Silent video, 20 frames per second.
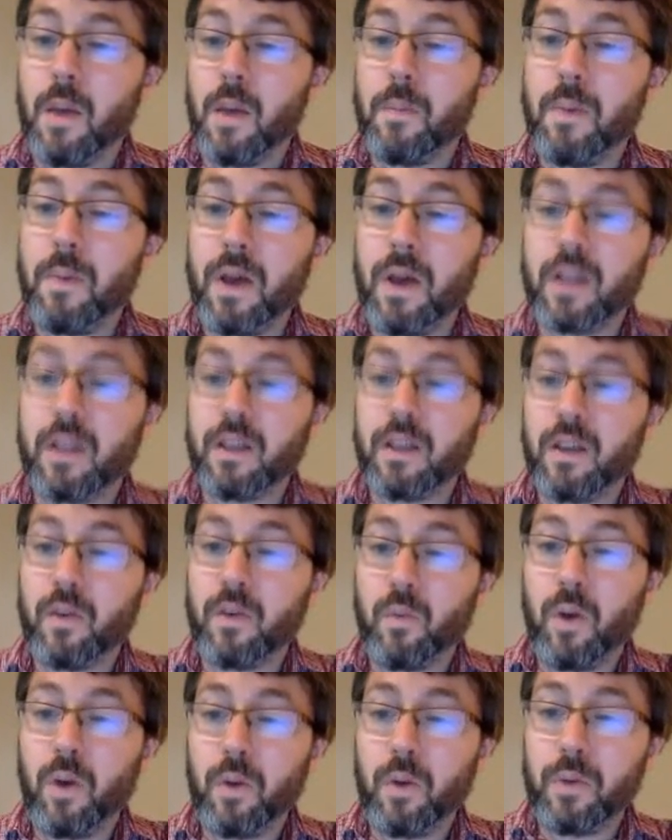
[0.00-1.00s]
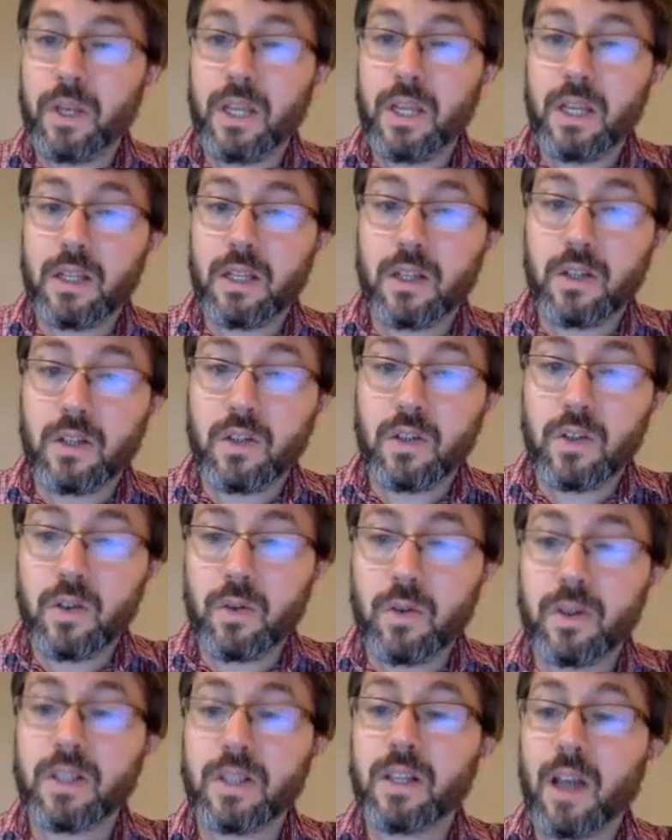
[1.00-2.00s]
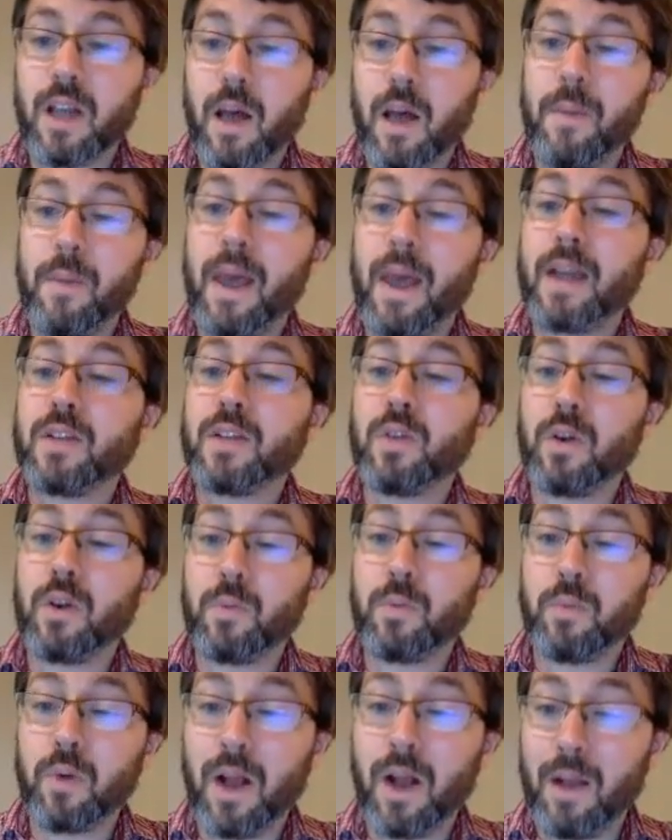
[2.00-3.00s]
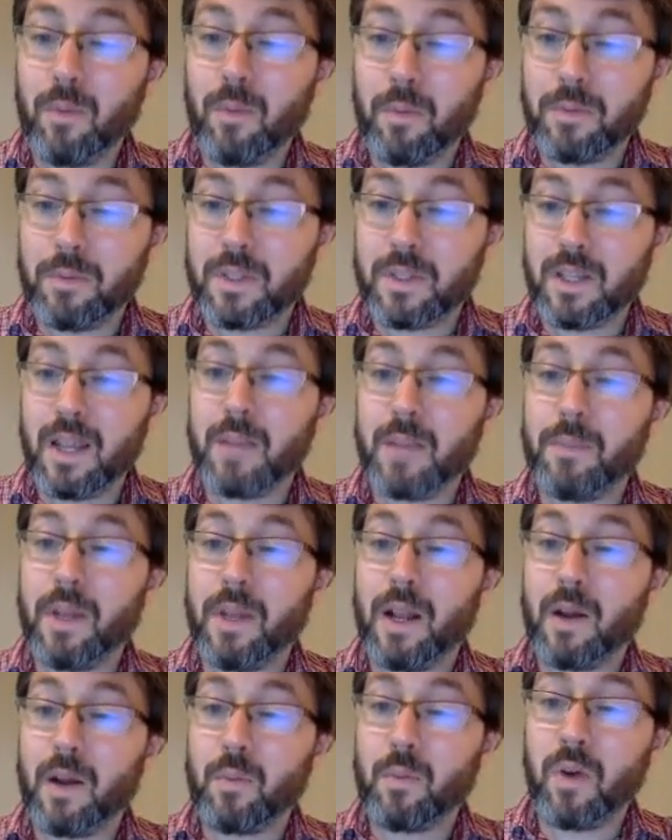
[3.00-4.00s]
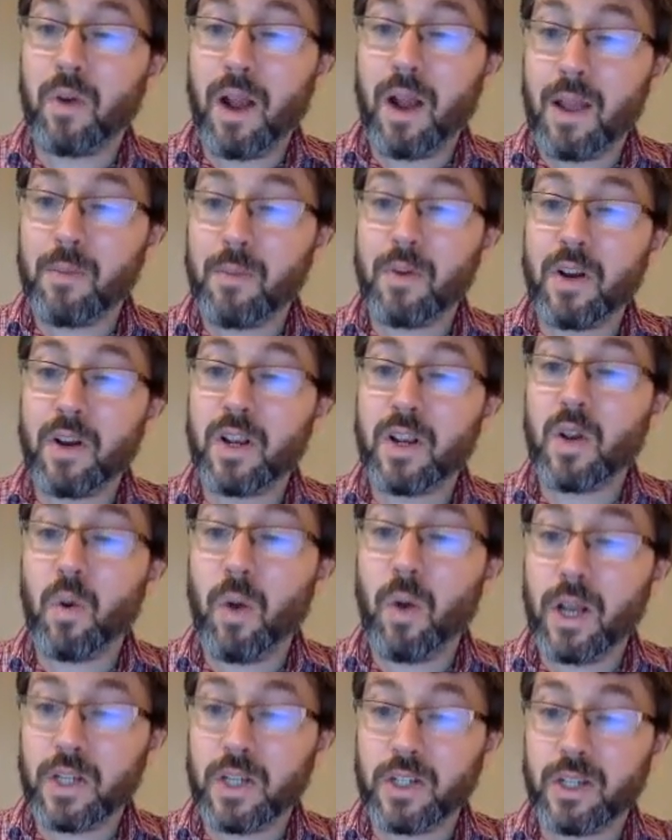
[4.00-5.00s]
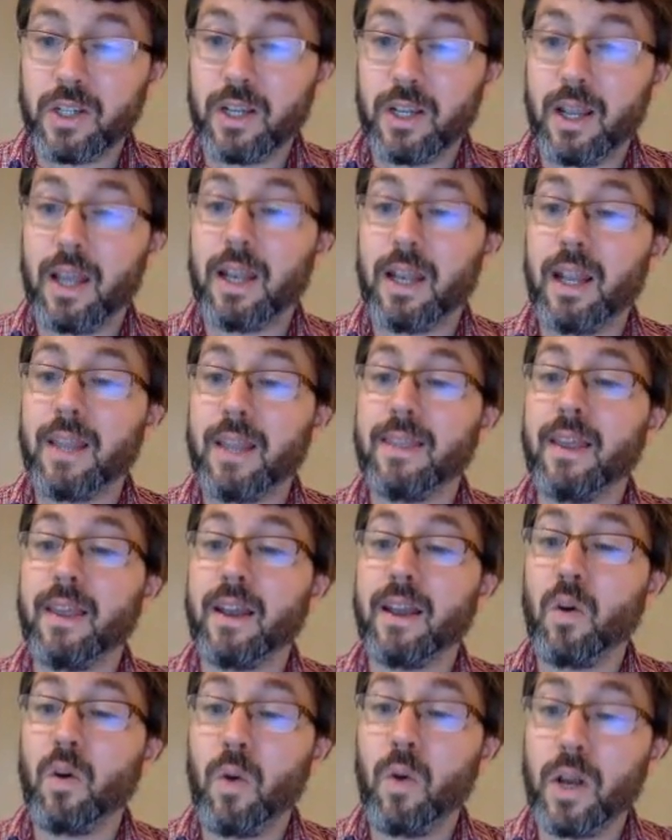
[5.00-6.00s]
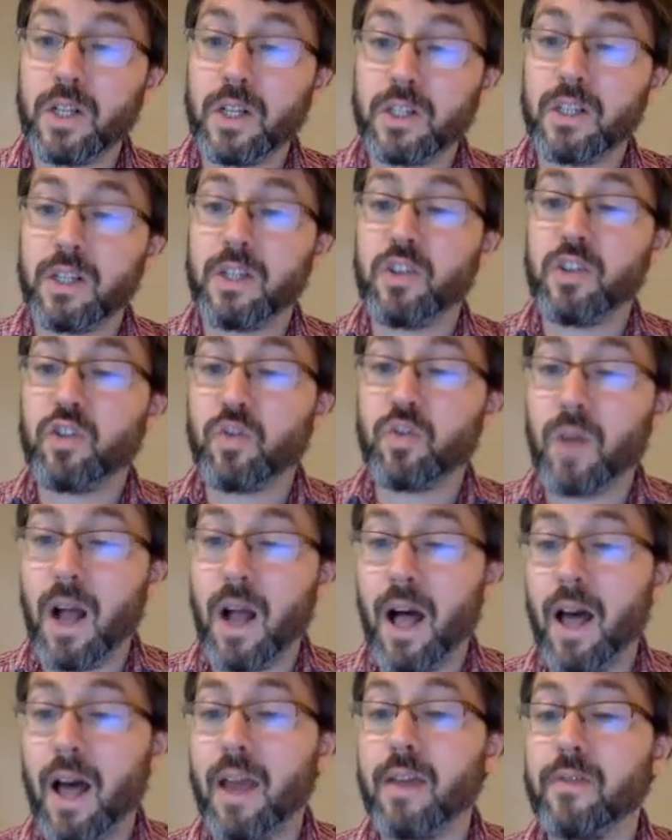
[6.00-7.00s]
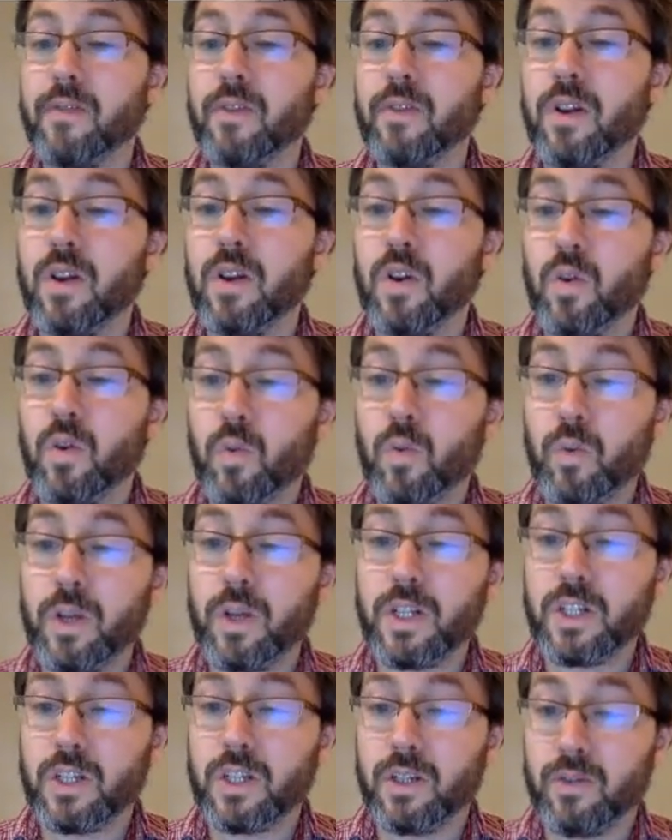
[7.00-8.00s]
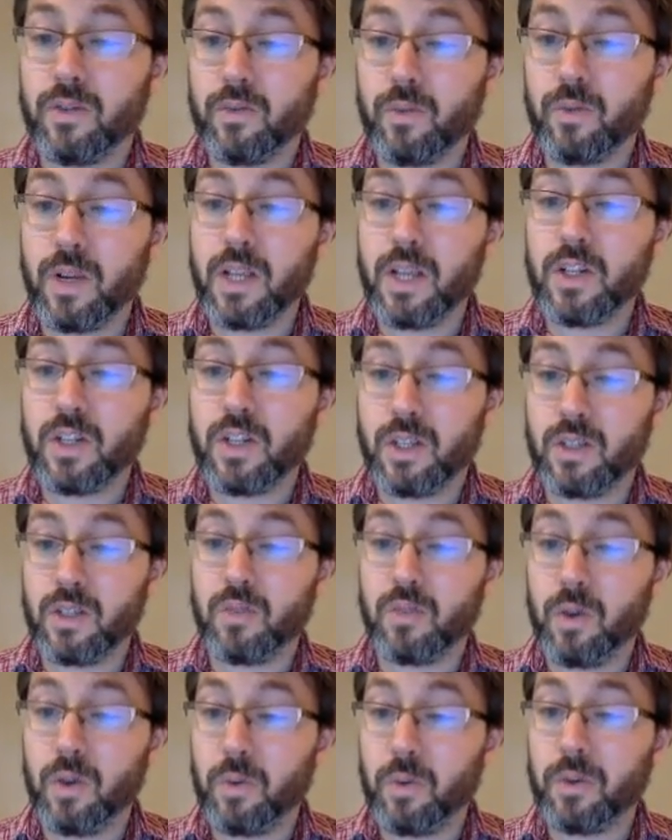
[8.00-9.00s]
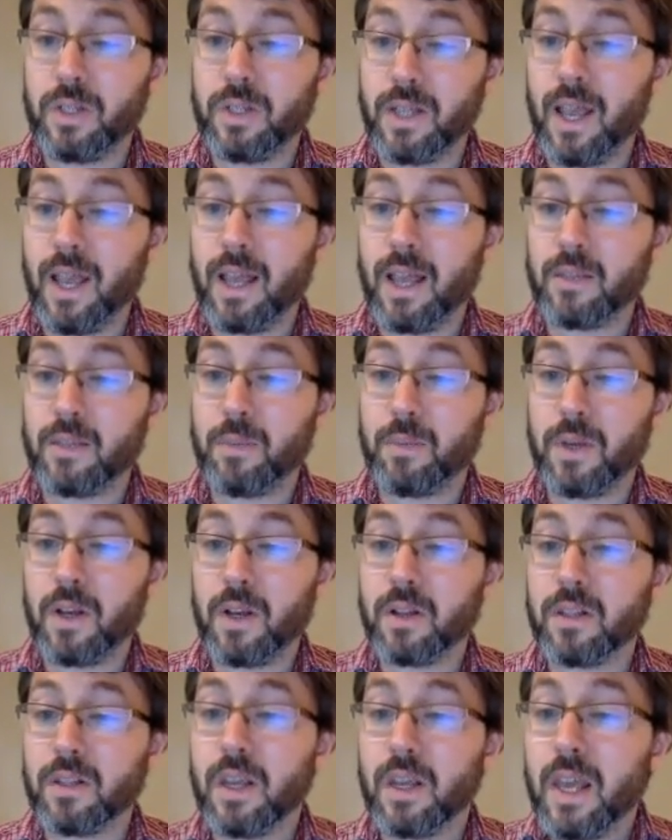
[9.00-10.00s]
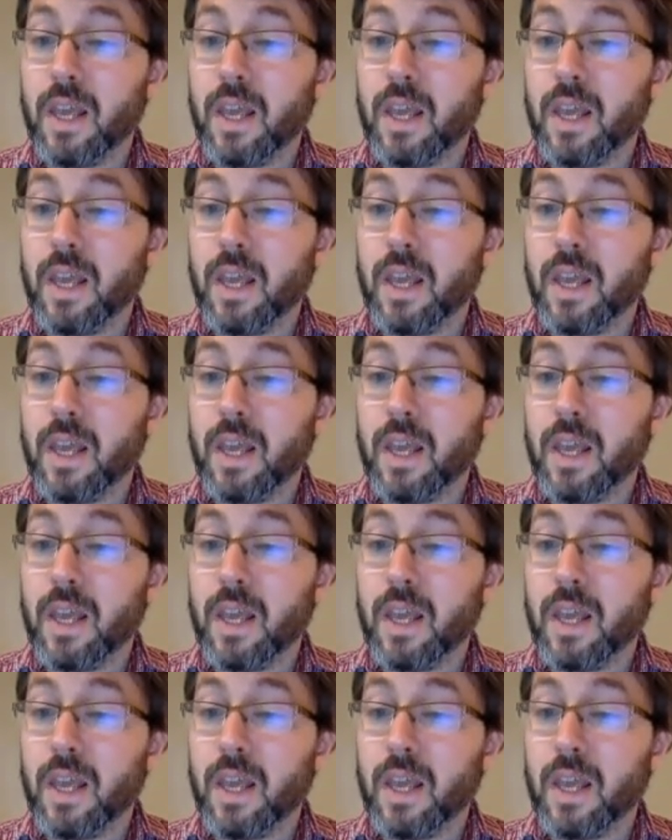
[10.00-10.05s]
But what we need to do is come back to our problem statement, our primary question, and let that question drive which regions we would test, because